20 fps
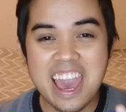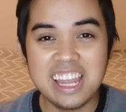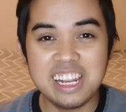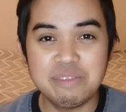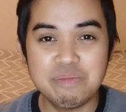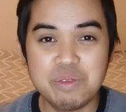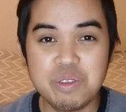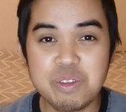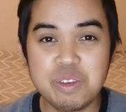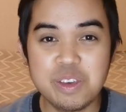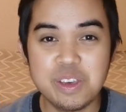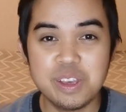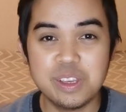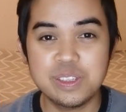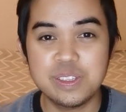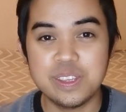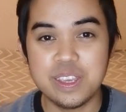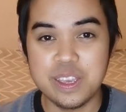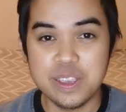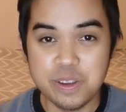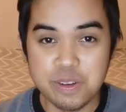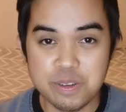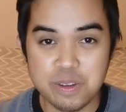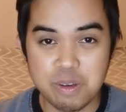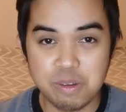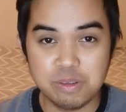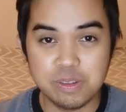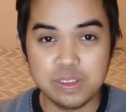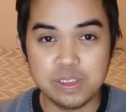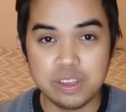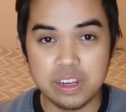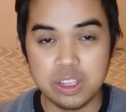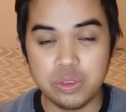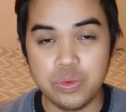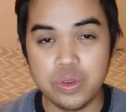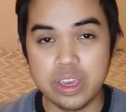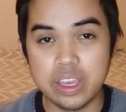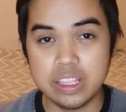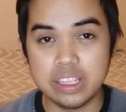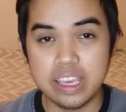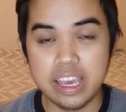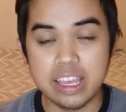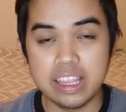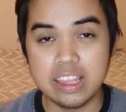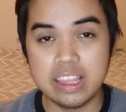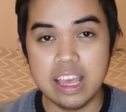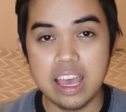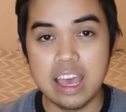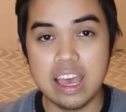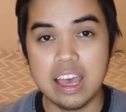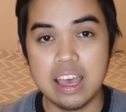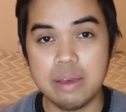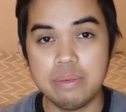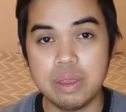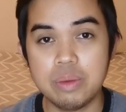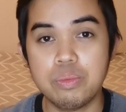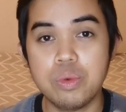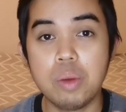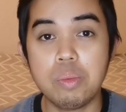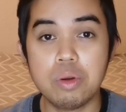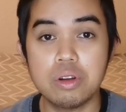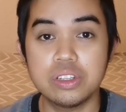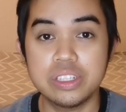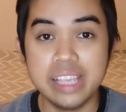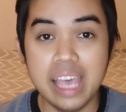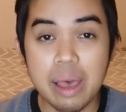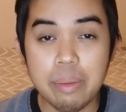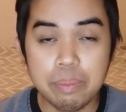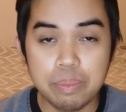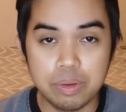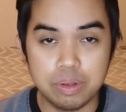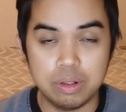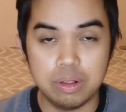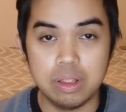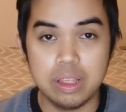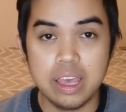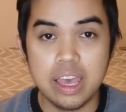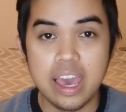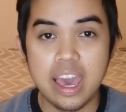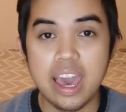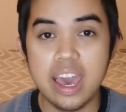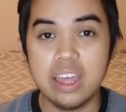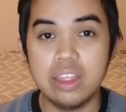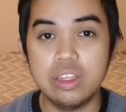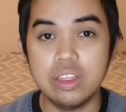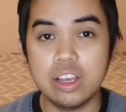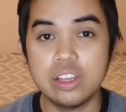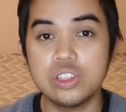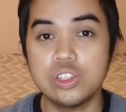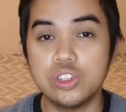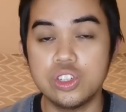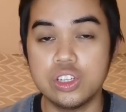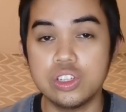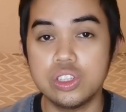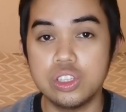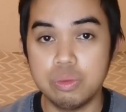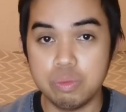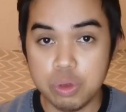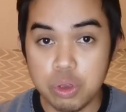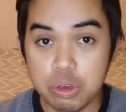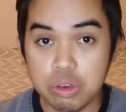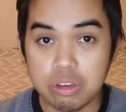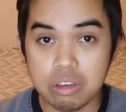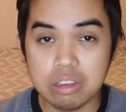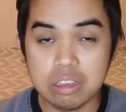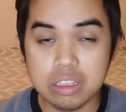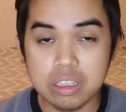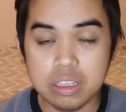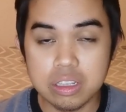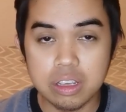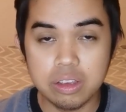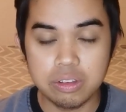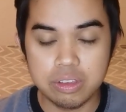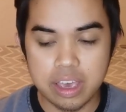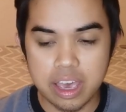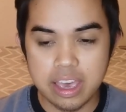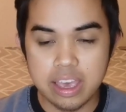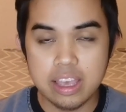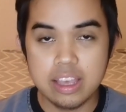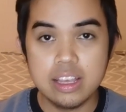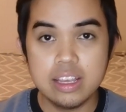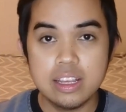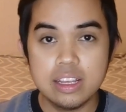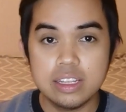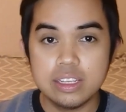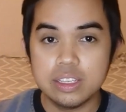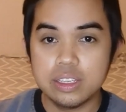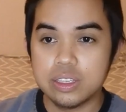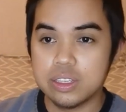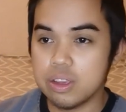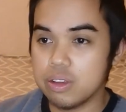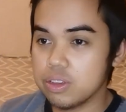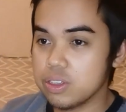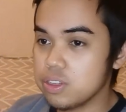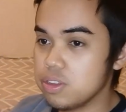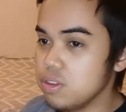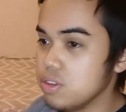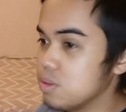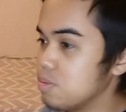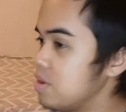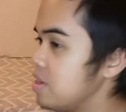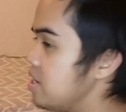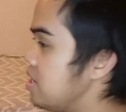and the mucus in your nose so that we can get a proper sample and not just the mucus, okay? So, excuse